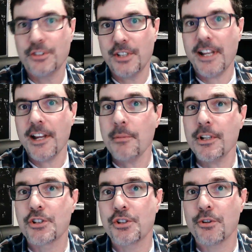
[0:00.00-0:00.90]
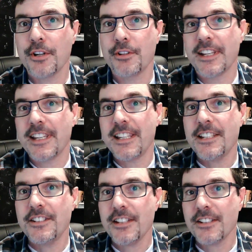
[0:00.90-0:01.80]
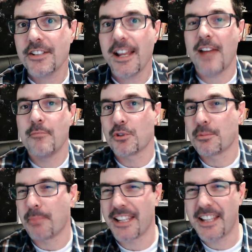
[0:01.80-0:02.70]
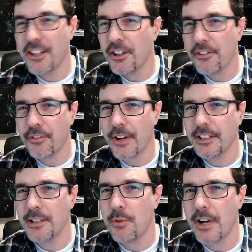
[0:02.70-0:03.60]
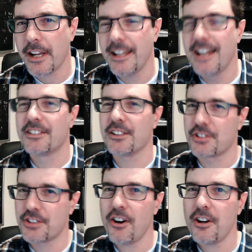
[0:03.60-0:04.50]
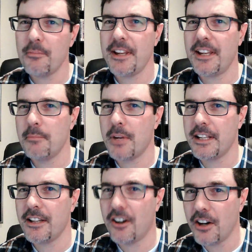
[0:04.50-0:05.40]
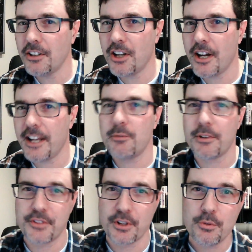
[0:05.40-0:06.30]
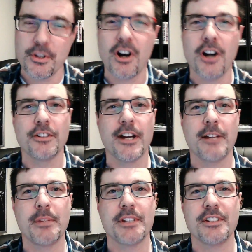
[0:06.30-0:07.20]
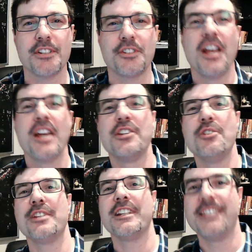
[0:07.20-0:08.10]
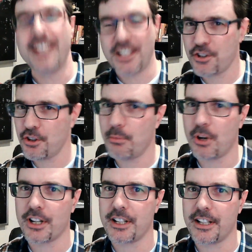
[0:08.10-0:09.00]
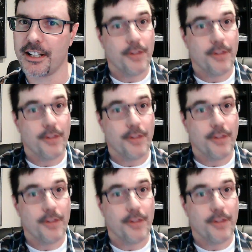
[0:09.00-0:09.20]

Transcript: today I'm going to show you the easiest and most beginner-friendly way to start making money online with your own online business using digital marketing.